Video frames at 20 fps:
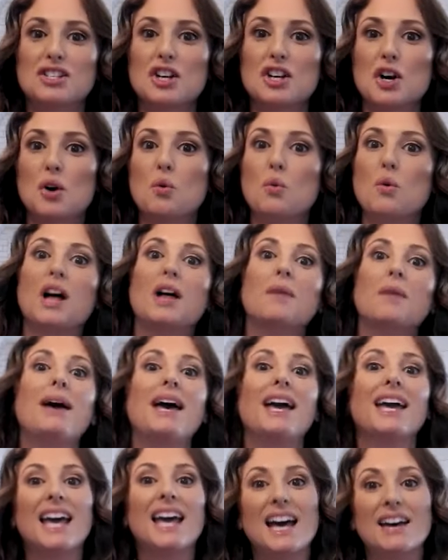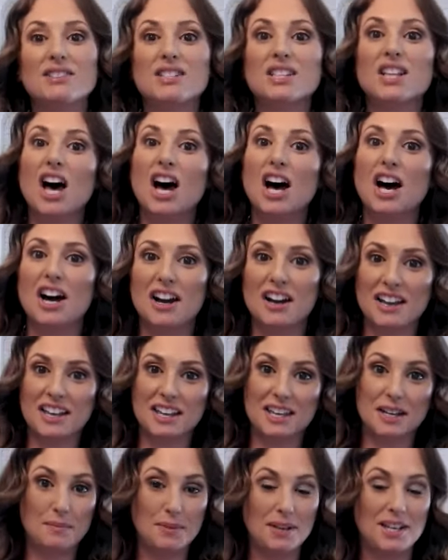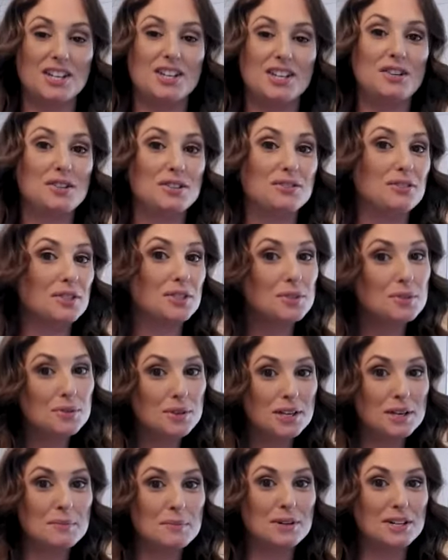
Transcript: So while Metcalfe's Law can be a useful tool in